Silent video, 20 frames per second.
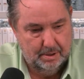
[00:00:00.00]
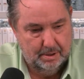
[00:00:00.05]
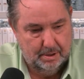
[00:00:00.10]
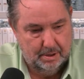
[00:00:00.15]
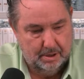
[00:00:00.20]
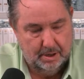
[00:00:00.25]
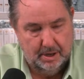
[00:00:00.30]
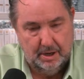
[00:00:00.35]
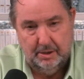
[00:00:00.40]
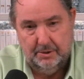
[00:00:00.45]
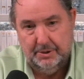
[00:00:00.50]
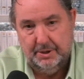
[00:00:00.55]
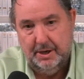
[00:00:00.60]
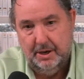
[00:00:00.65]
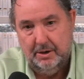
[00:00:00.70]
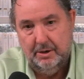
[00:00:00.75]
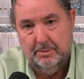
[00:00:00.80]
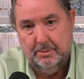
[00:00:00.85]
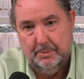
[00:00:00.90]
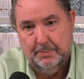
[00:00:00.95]
are held
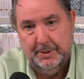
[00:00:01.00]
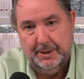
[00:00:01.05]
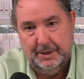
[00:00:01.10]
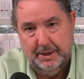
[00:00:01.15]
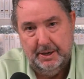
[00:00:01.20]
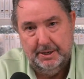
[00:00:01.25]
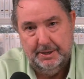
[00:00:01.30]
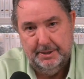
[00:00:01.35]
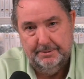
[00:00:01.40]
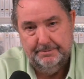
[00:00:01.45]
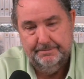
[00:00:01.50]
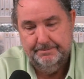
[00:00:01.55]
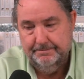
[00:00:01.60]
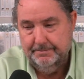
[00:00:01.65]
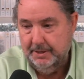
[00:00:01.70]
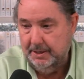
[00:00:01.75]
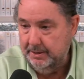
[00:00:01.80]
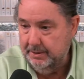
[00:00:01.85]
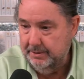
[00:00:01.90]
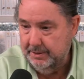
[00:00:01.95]
accountable by God. And